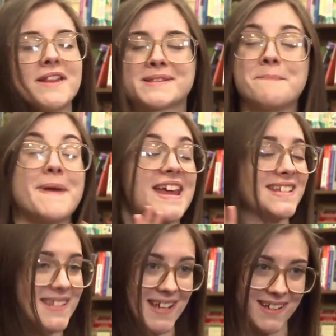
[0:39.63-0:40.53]
it's
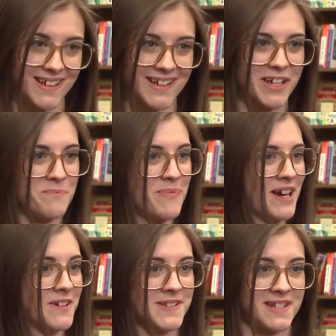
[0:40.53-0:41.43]
amazing in
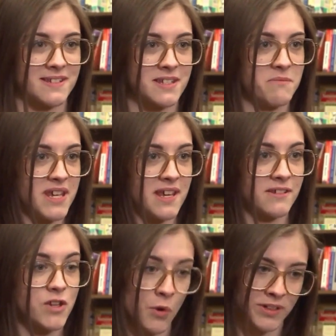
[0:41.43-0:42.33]
comparison to
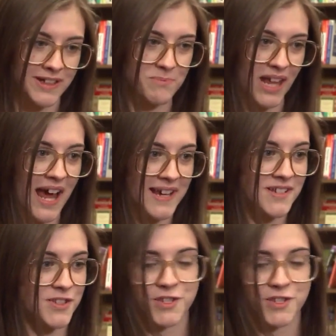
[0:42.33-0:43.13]
being totally blind